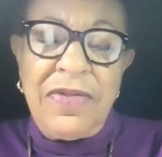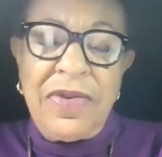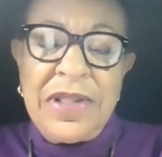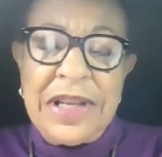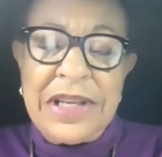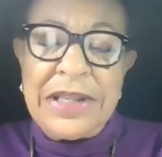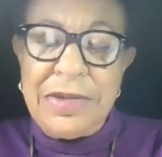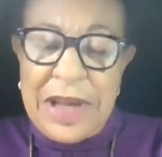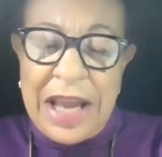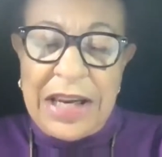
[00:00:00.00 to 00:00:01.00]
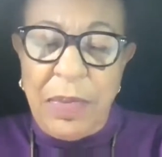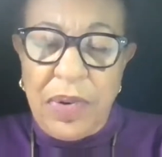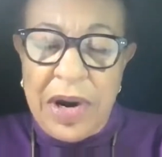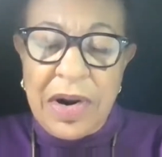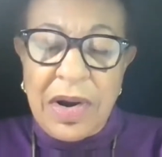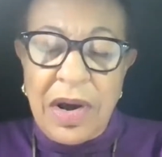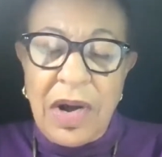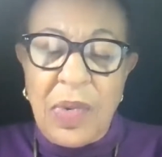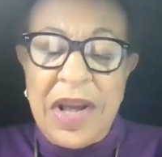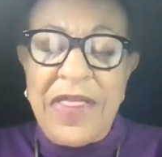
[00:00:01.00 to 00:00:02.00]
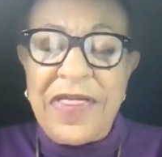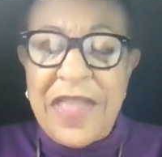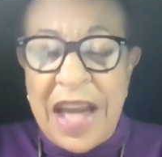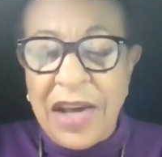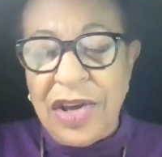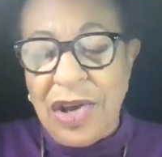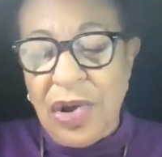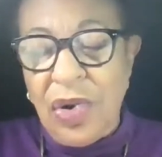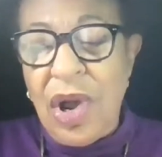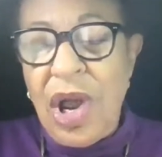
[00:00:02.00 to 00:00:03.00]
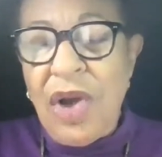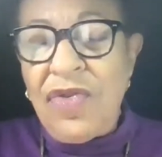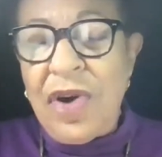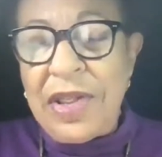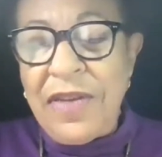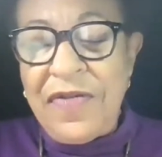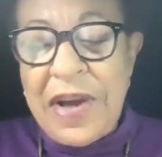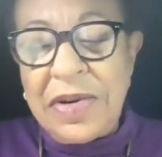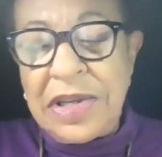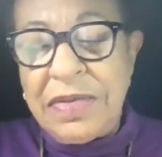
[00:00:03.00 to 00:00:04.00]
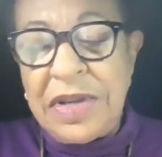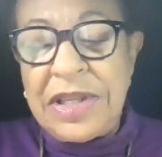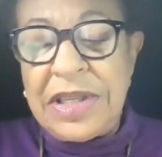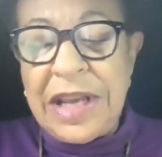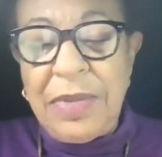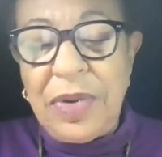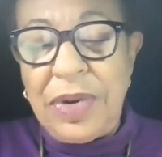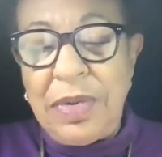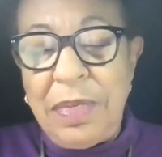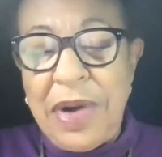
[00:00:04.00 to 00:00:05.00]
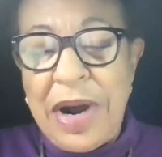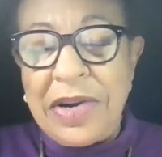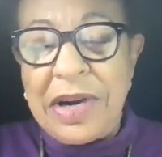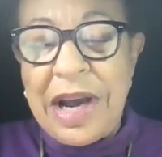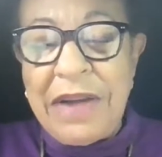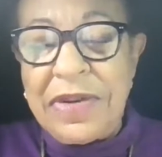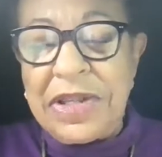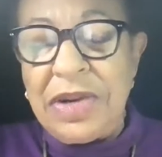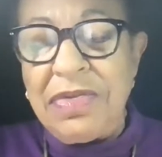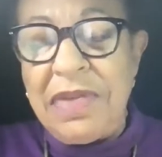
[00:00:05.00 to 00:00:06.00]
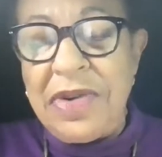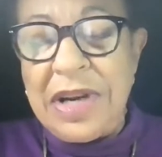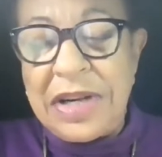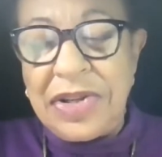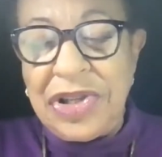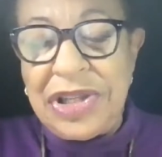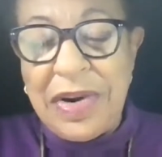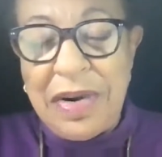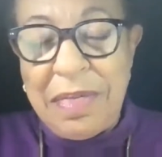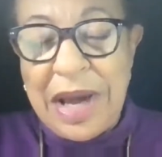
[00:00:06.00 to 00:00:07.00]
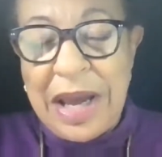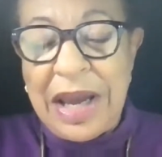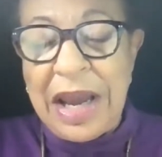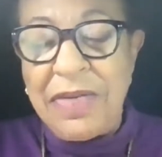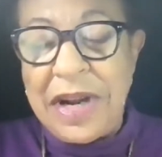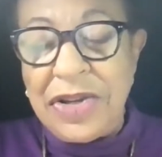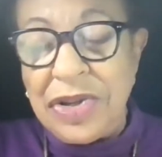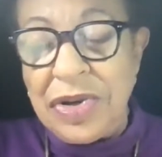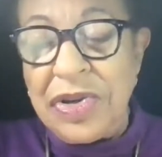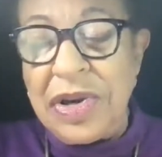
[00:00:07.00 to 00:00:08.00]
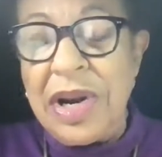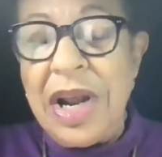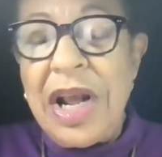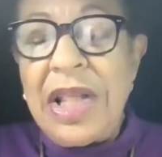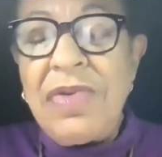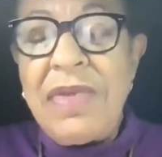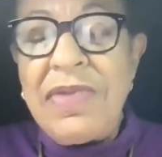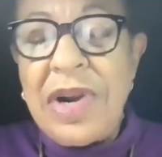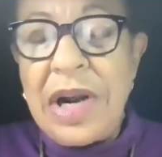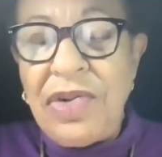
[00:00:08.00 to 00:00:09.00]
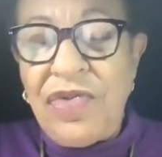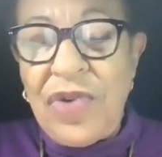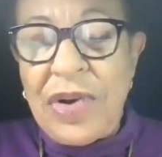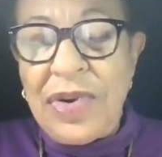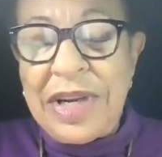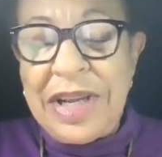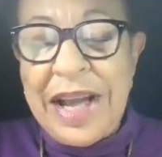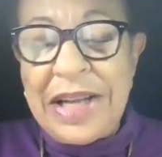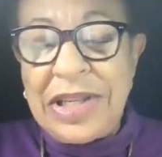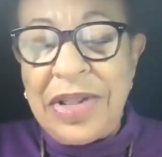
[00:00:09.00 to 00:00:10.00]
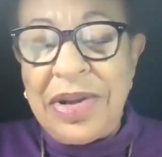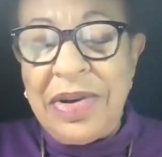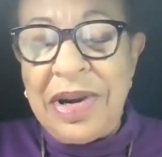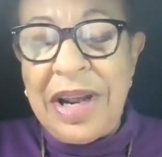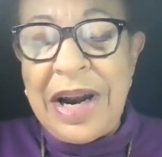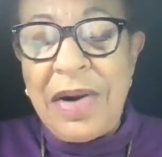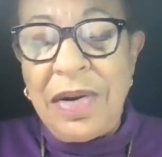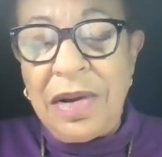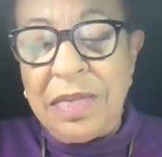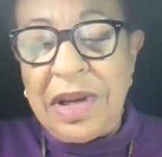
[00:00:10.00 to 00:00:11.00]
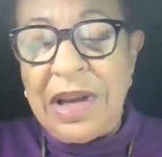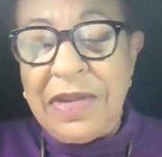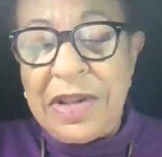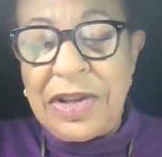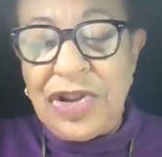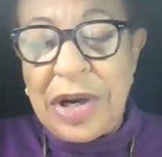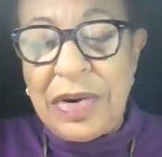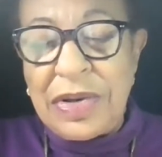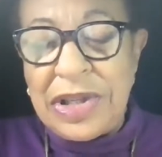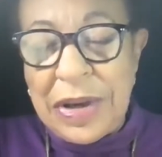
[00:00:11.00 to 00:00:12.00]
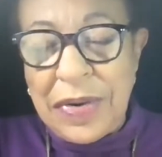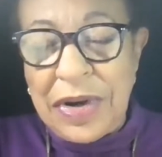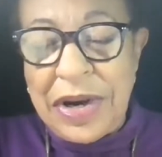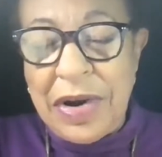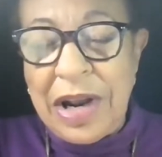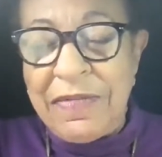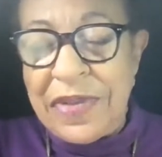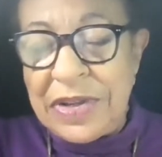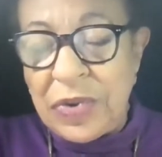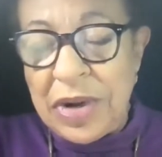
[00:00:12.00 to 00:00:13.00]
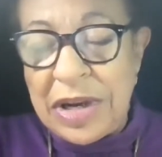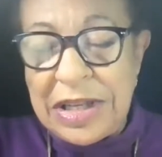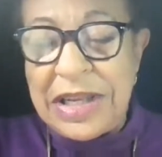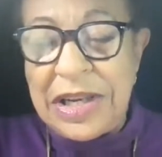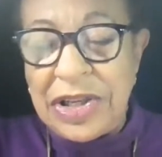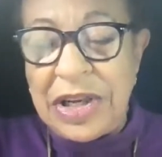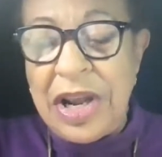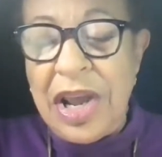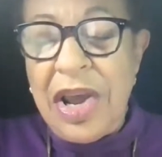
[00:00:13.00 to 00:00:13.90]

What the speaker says: for this daily prayer call. We thank you for the founders of the Samuel DeWitt Proctor Conference, the Reverend Dr. Jeremiah A. Wright Jr., the Reverend Dr. Frederick D. Haynes III, and our own beloved, the General Secretary of this organization,